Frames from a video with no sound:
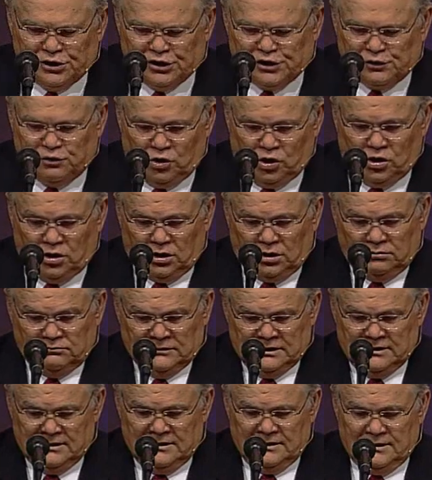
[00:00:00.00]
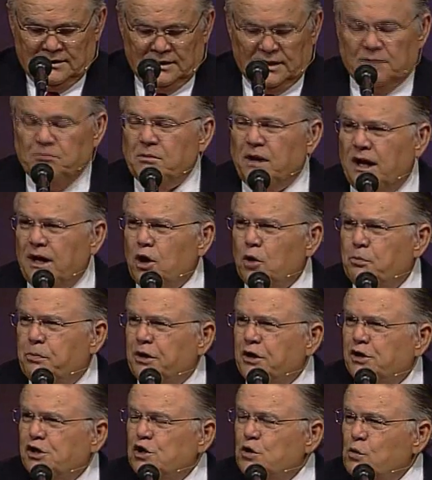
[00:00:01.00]
this war? In my
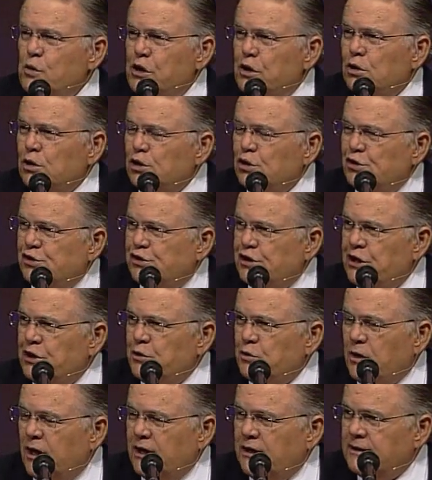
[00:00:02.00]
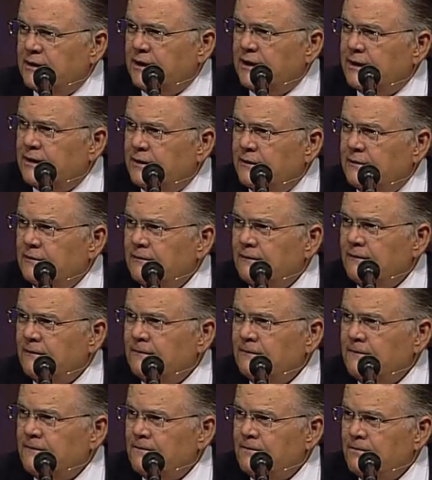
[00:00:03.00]
opinion, we are losing it right now.
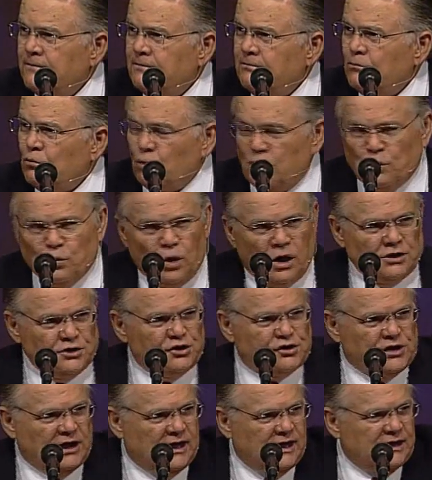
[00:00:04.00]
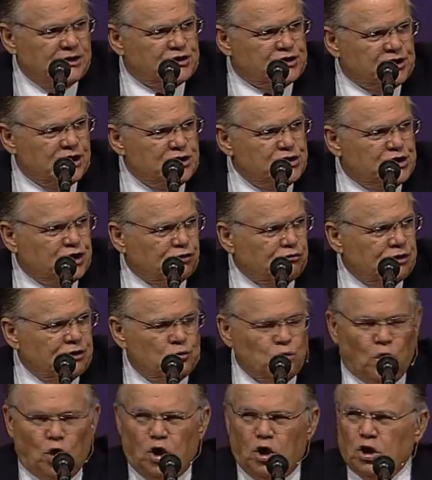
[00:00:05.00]
When one side says you're
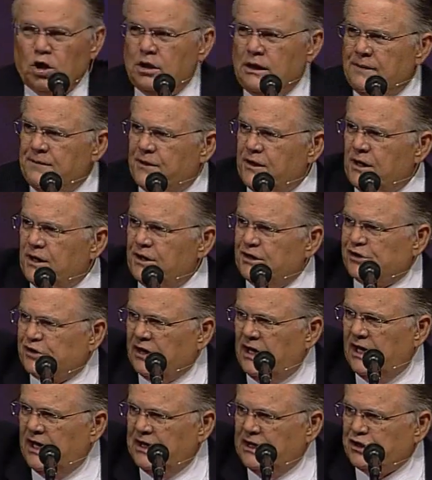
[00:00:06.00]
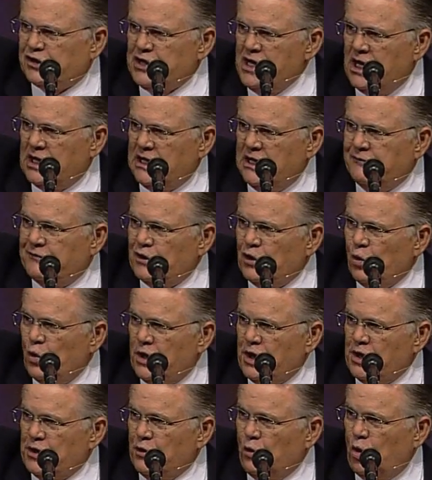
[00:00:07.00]
at war and the other side is not even
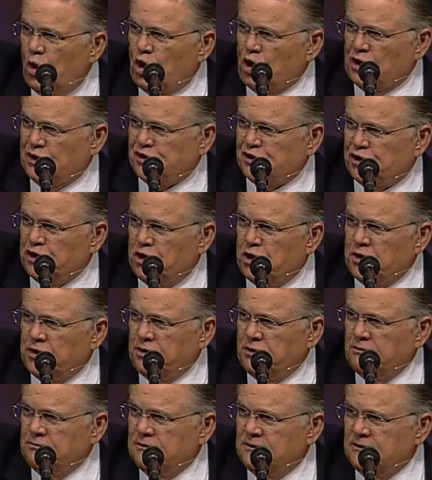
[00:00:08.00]
aware the war has started,